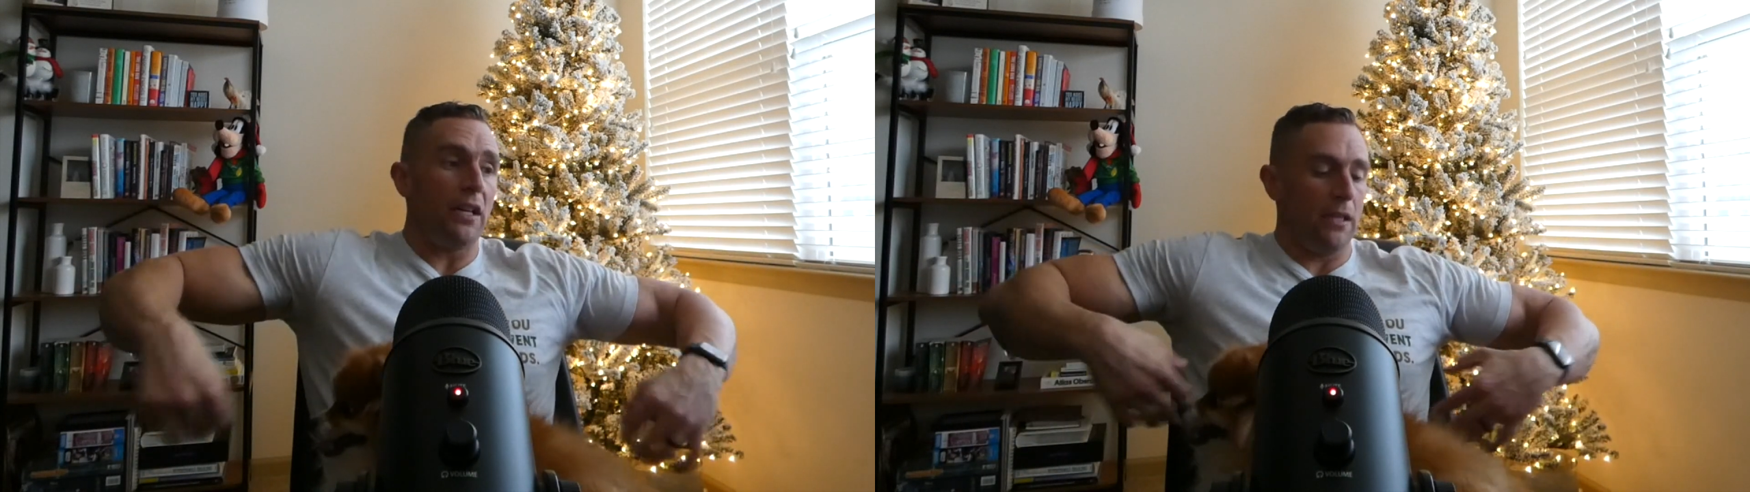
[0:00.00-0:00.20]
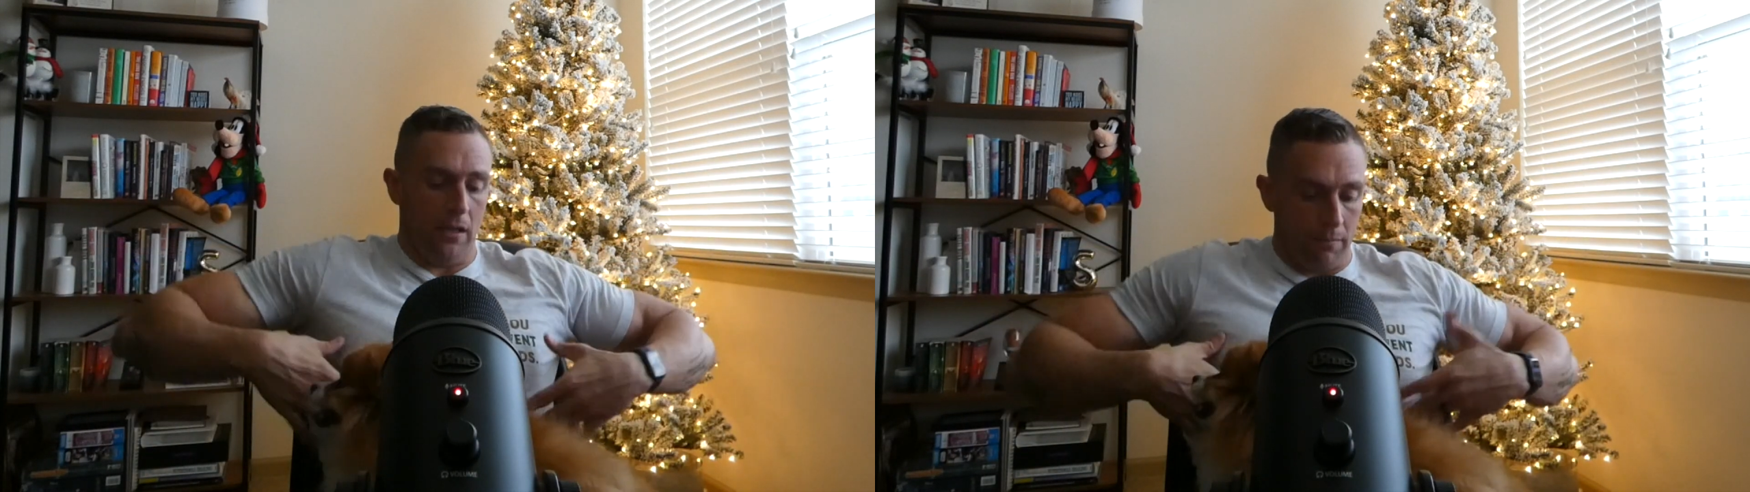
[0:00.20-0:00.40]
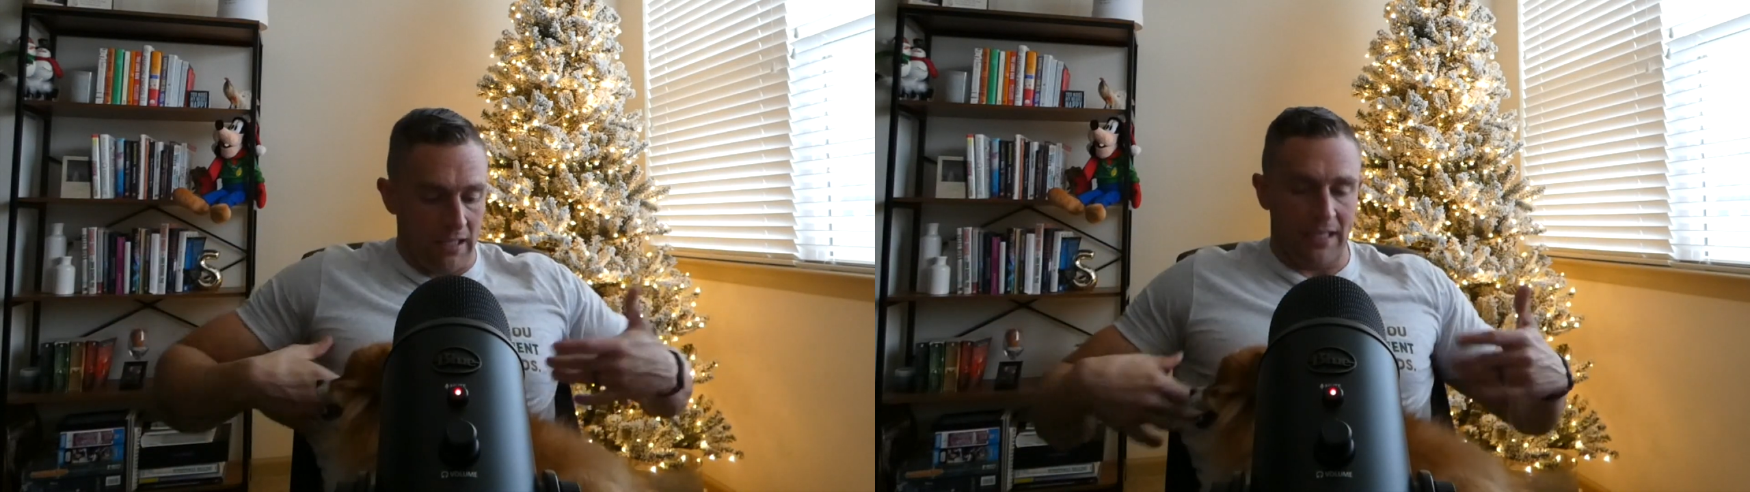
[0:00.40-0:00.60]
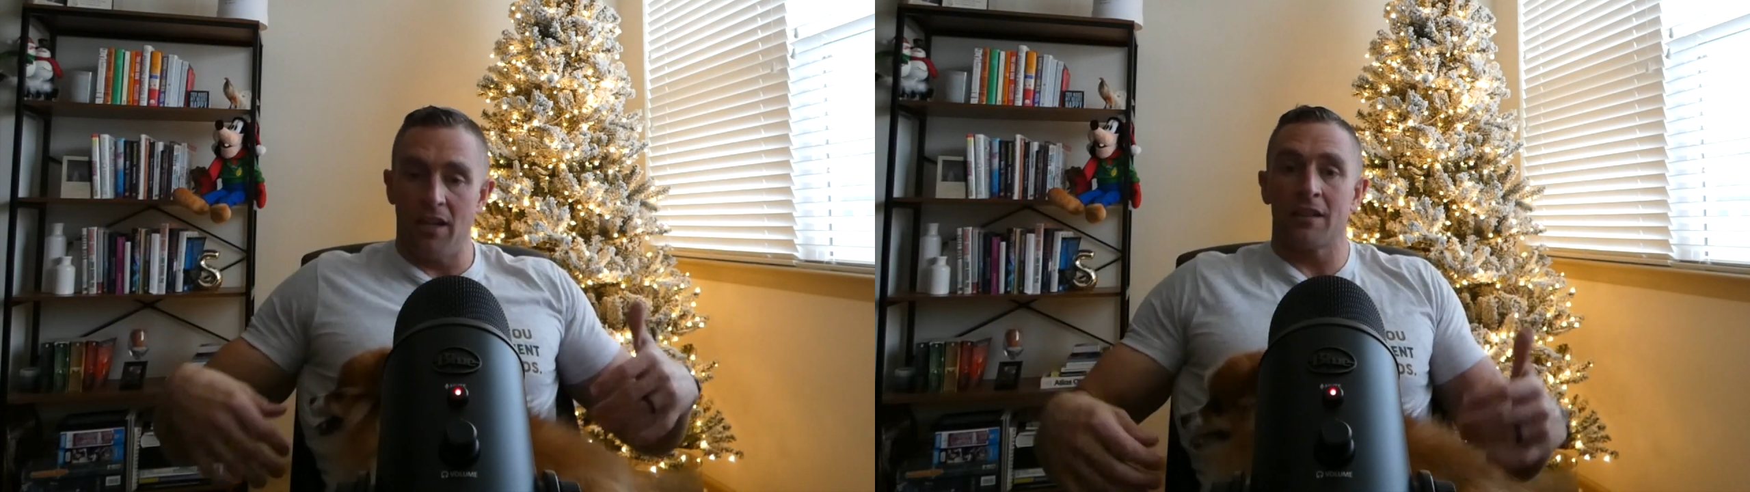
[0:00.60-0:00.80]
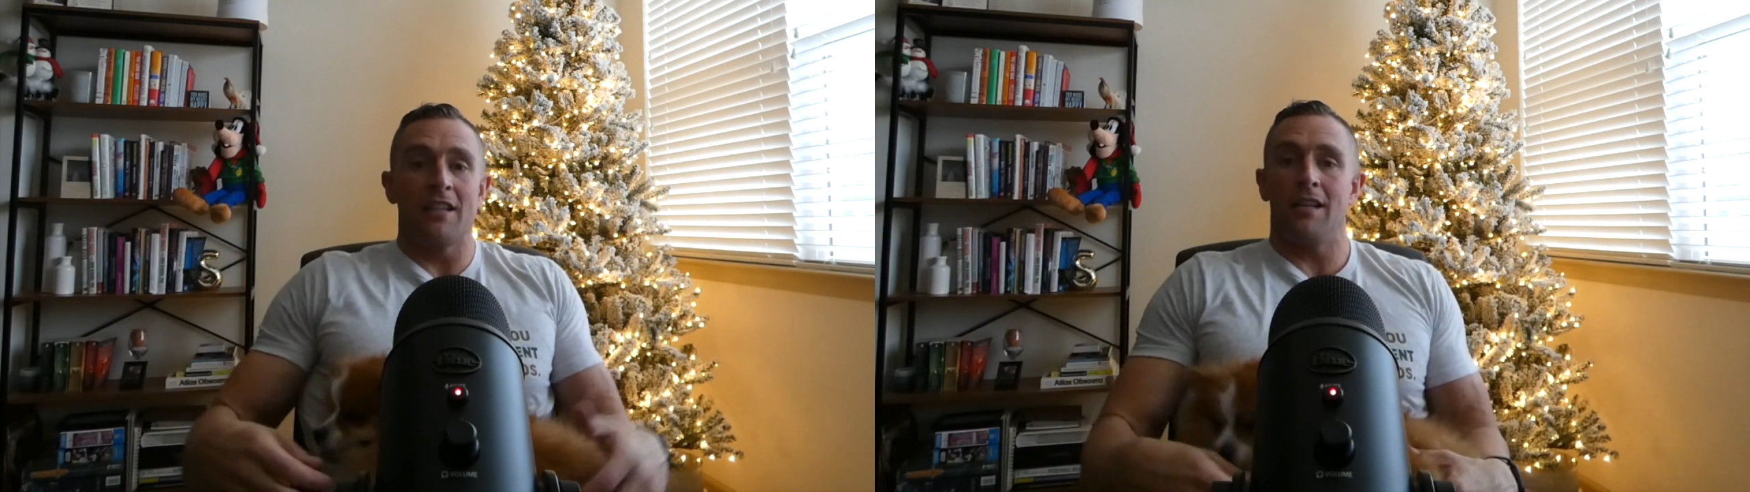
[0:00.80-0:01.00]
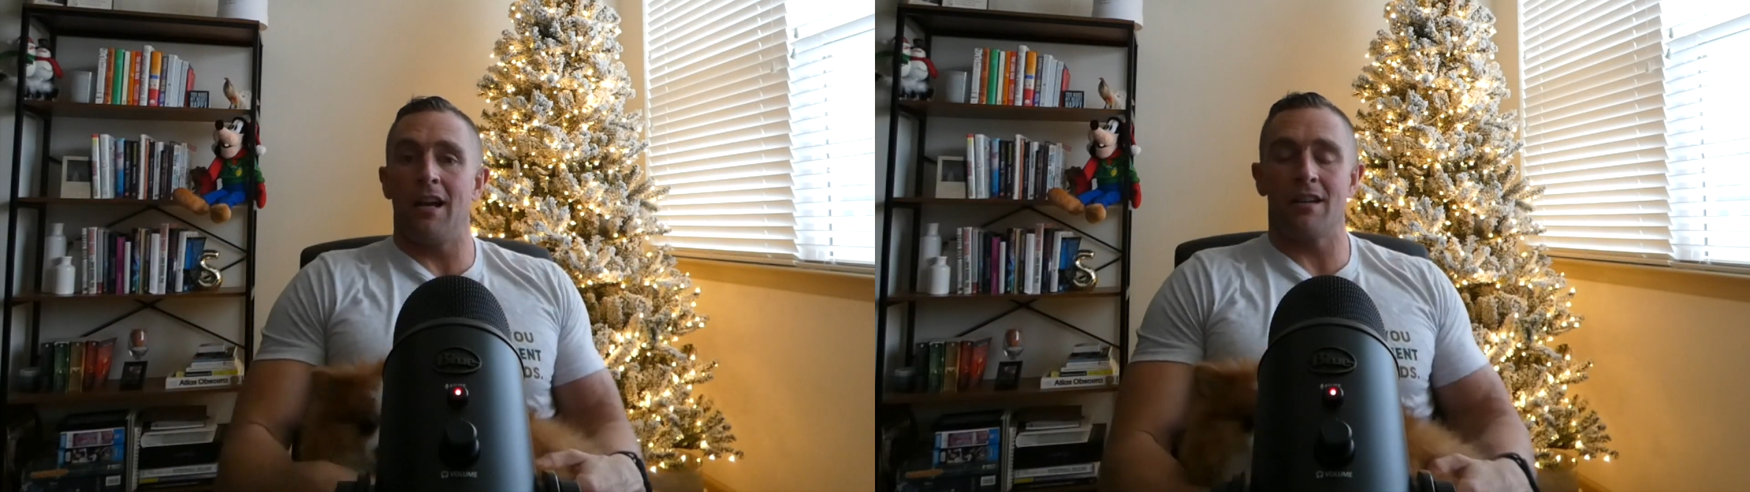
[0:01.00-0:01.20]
and then it'll be like nothing there.